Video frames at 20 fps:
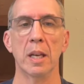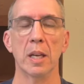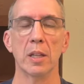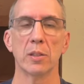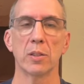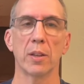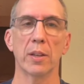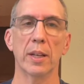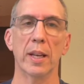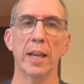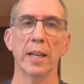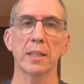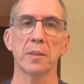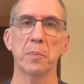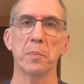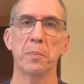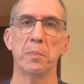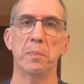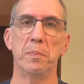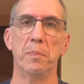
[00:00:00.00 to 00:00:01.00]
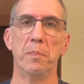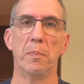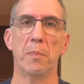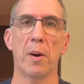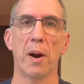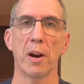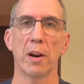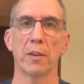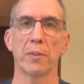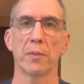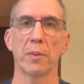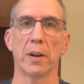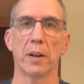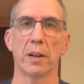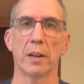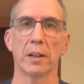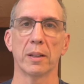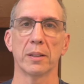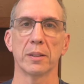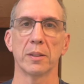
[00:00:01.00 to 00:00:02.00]
So the next part
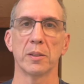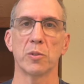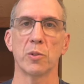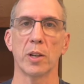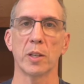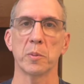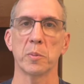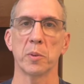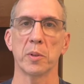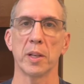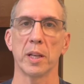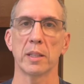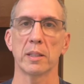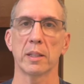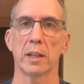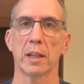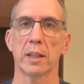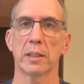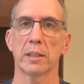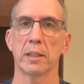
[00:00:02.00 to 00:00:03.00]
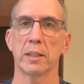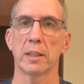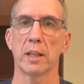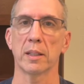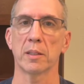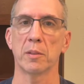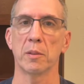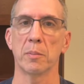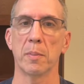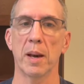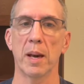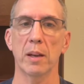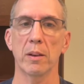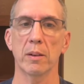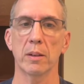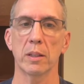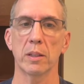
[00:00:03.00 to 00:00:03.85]
of transportation I'd like to talk to you about